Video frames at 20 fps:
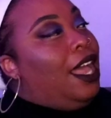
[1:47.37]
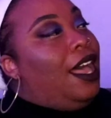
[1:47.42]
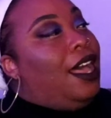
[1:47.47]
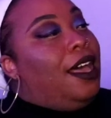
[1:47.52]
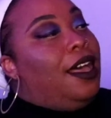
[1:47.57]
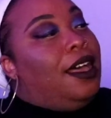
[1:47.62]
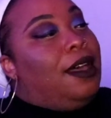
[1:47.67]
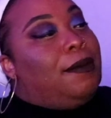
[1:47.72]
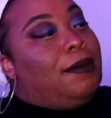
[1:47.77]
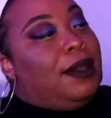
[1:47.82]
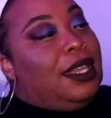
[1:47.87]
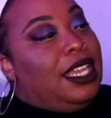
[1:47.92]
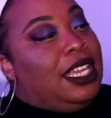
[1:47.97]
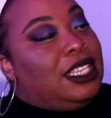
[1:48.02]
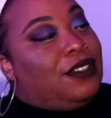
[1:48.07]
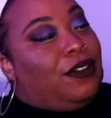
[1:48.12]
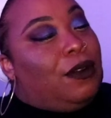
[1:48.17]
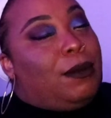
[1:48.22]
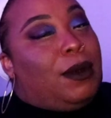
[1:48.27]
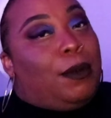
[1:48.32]
Um,
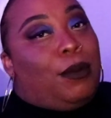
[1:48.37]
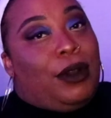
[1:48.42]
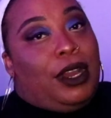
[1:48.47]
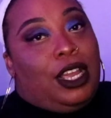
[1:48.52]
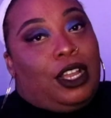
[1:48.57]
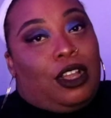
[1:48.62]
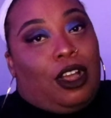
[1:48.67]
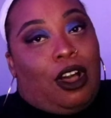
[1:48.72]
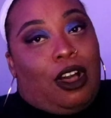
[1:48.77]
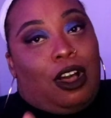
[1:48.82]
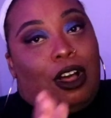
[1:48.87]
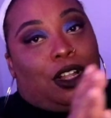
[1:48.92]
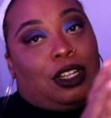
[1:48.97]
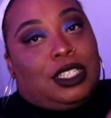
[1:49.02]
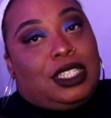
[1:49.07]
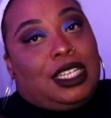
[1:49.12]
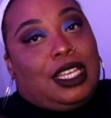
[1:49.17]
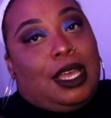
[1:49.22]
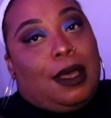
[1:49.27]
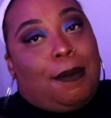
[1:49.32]
it's from a brand
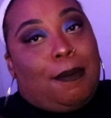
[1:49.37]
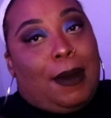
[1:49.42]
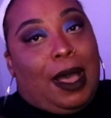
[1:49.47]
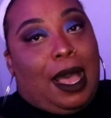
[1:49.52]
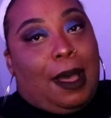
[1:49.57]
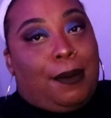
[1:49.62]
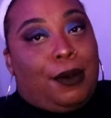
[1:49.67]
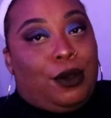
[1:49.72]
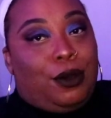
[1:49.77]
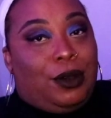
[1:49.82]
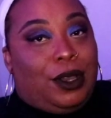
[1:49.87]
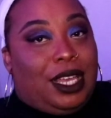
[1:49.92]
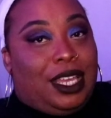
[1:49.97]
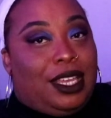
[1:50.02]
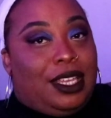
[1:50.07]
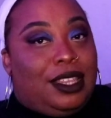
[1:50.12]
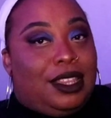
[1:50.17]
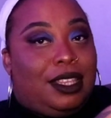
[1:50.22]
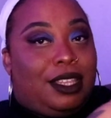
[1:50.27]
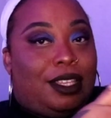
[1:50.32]
called Mob
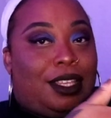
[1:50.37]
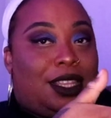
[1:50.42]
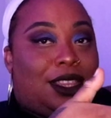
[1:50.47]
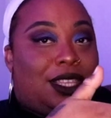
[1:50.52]
Hookah.